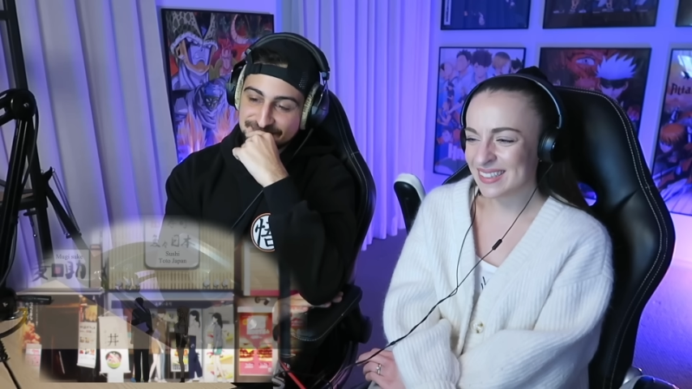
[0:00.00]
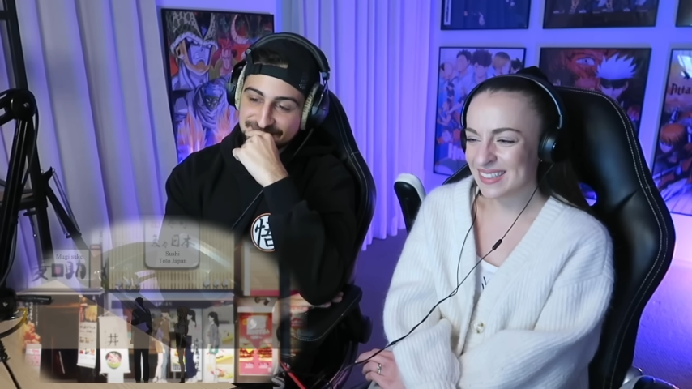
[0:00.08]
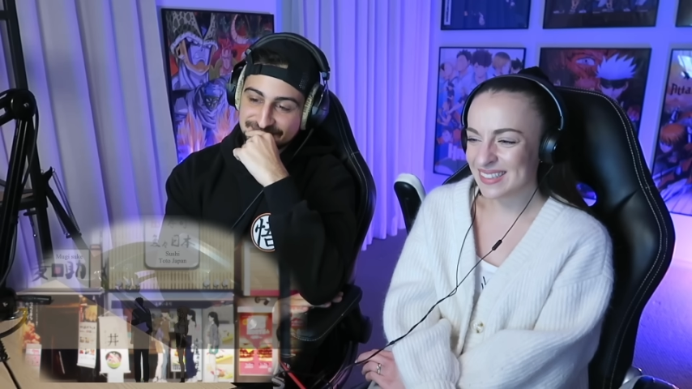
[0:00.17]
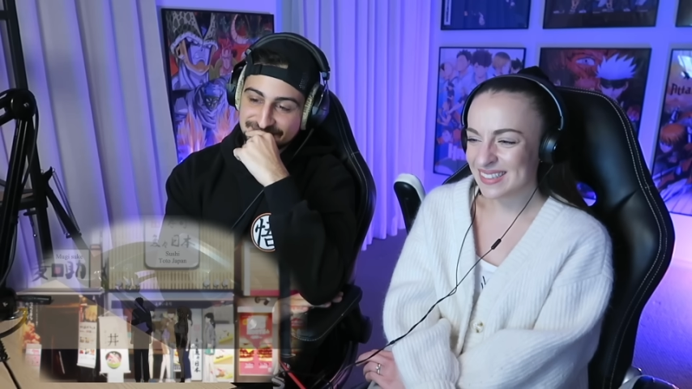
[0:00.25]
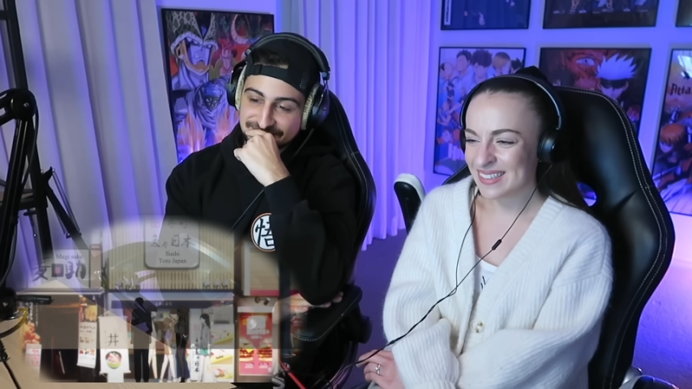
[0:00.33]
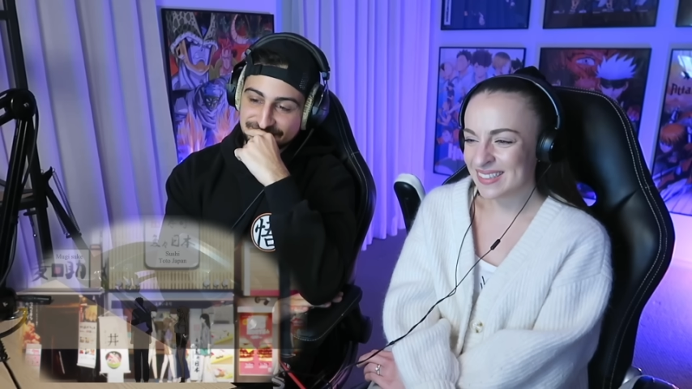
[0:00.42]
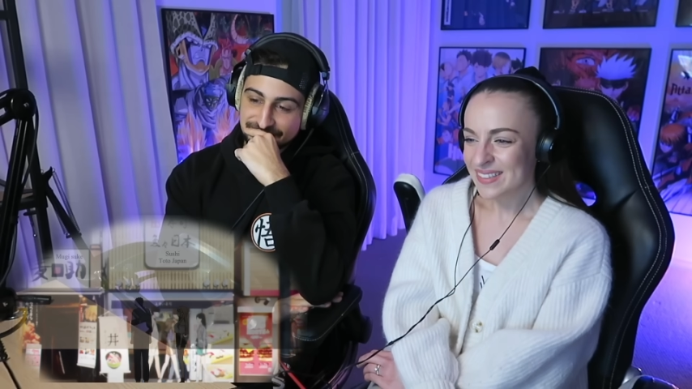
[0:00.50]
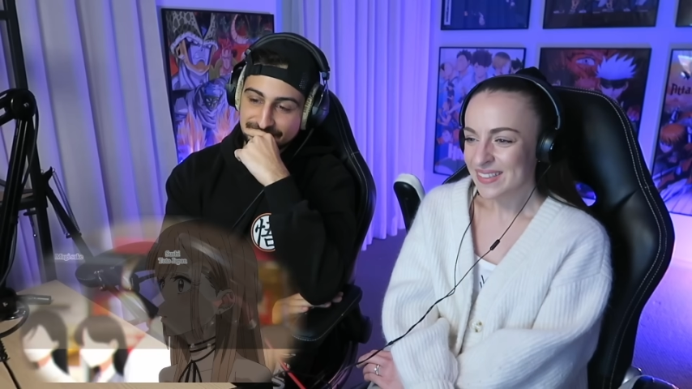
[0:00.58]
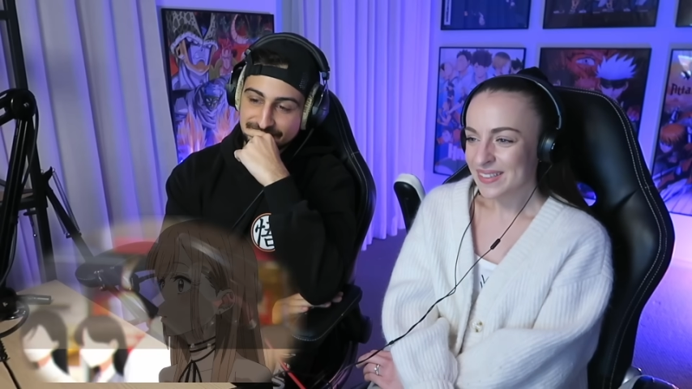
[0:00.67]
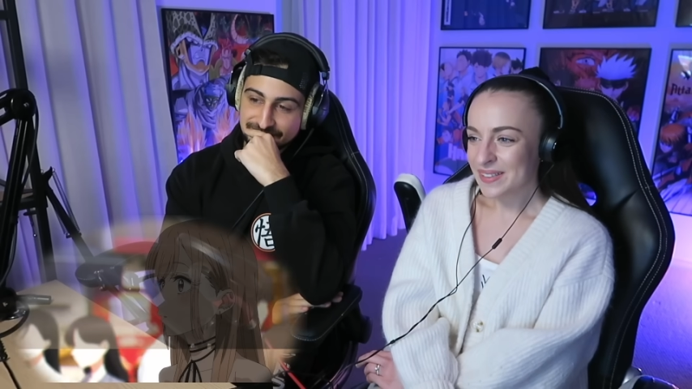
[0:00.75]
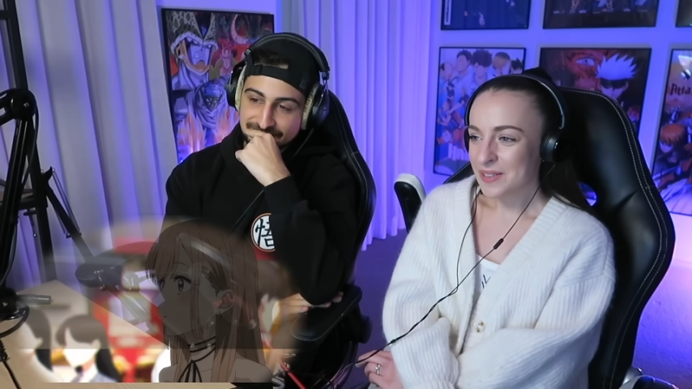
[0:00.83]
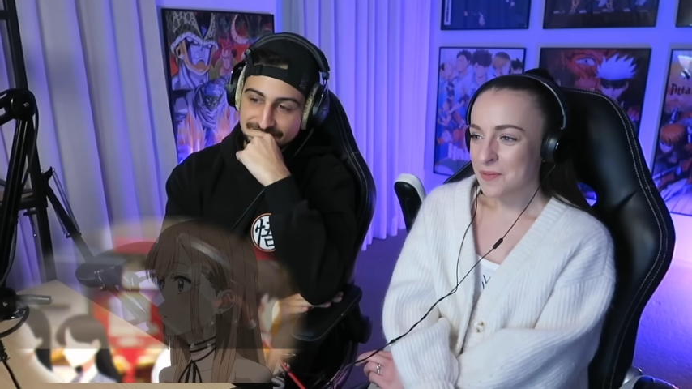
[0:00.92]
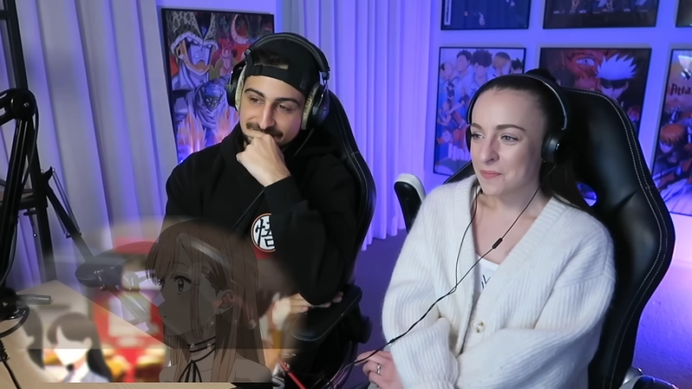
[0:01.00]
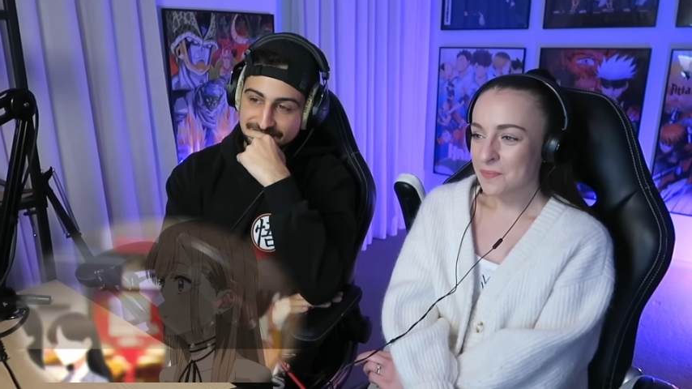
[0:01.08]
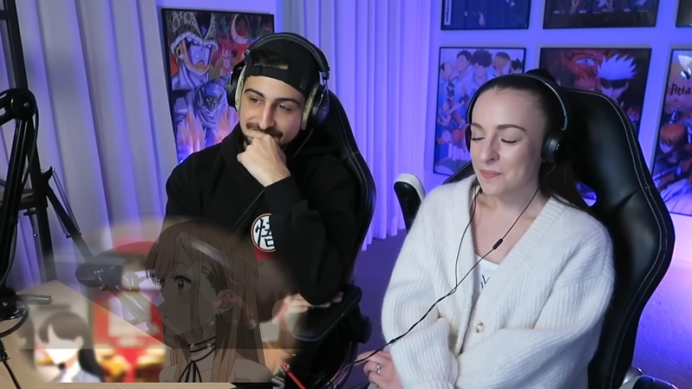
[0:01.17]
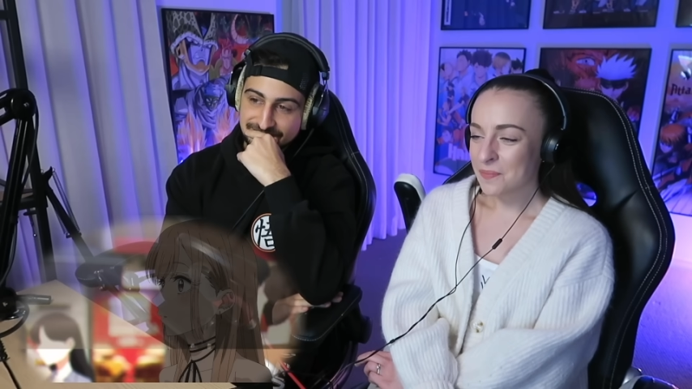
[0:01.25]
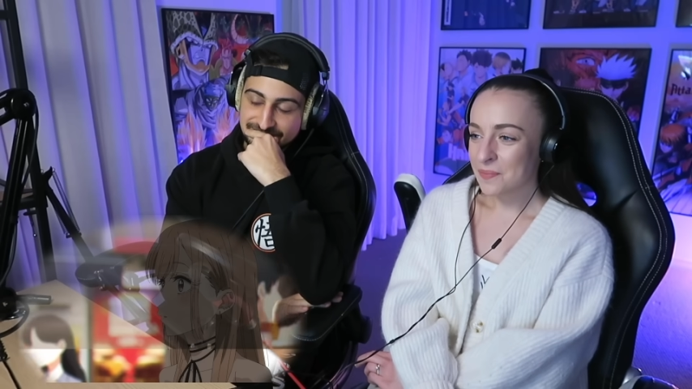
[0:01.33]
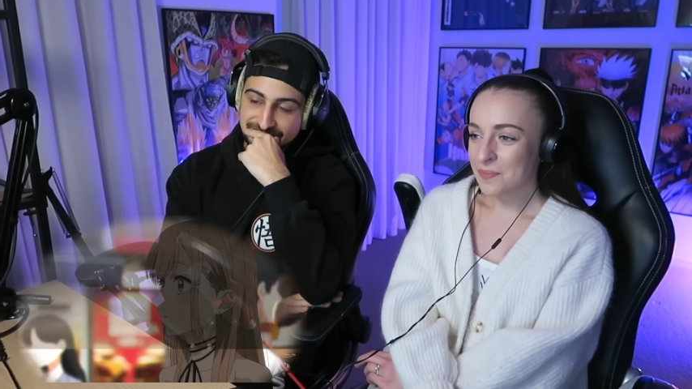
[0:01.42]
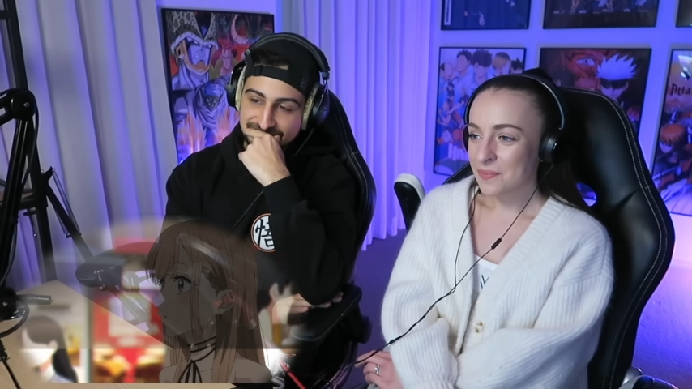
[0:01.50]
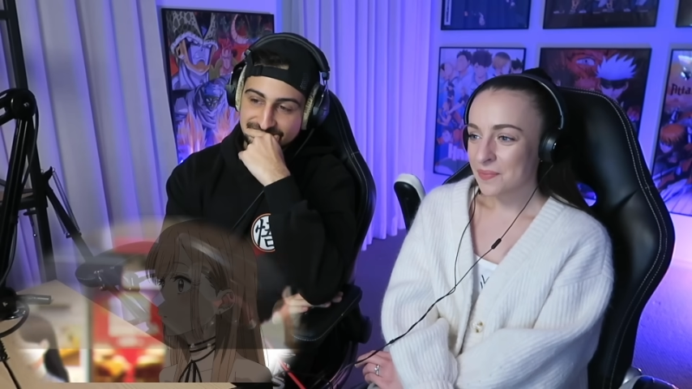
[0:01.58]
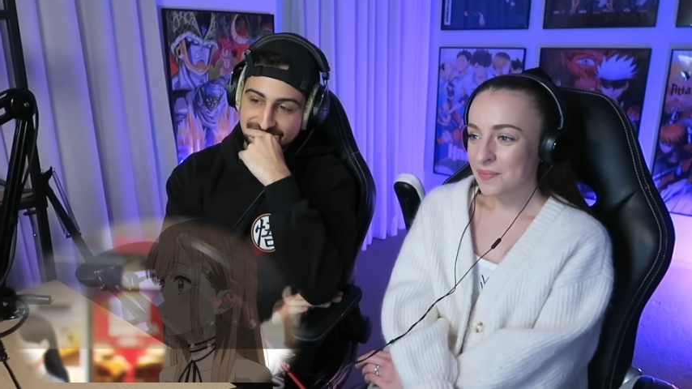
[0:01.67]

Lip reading: [no speech]